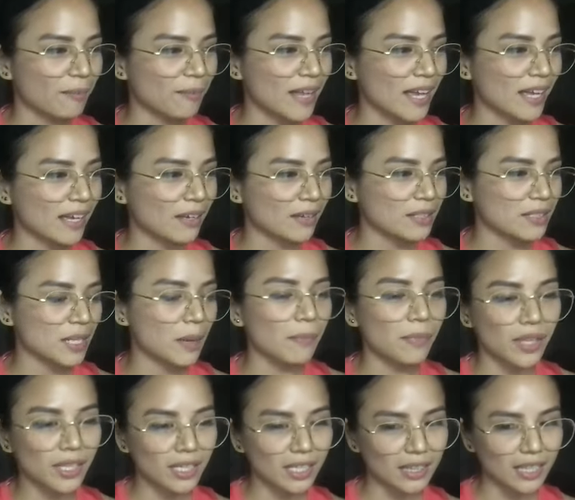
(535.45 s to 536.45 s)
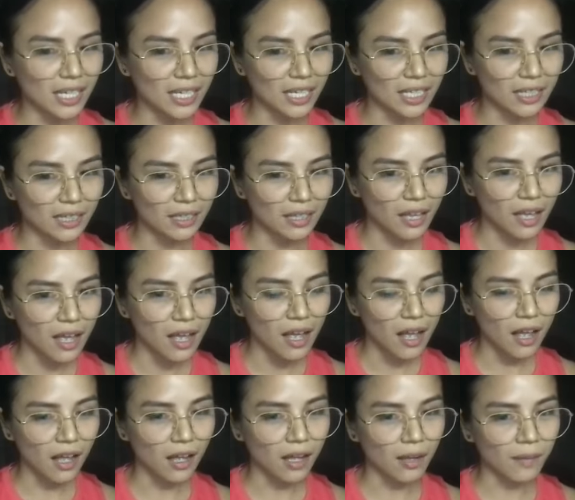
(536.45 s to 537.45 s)
like something that they can
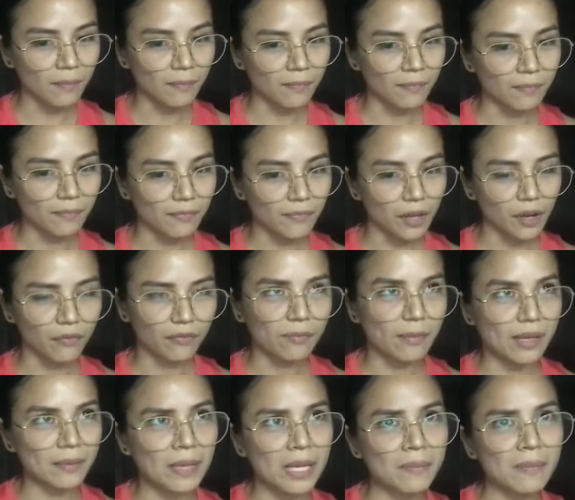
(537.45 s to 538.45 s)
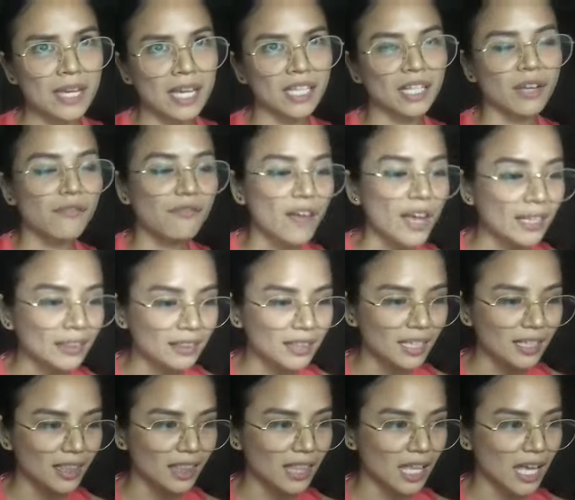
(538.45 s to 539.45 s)
of maybe an event
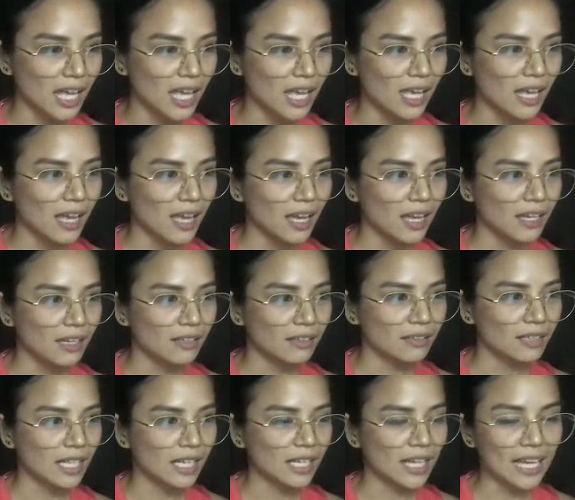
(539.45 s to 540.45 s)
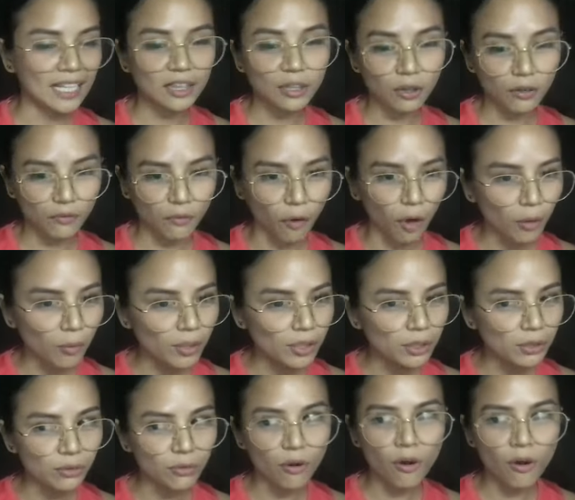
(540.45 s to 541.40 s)
that they can look forward to.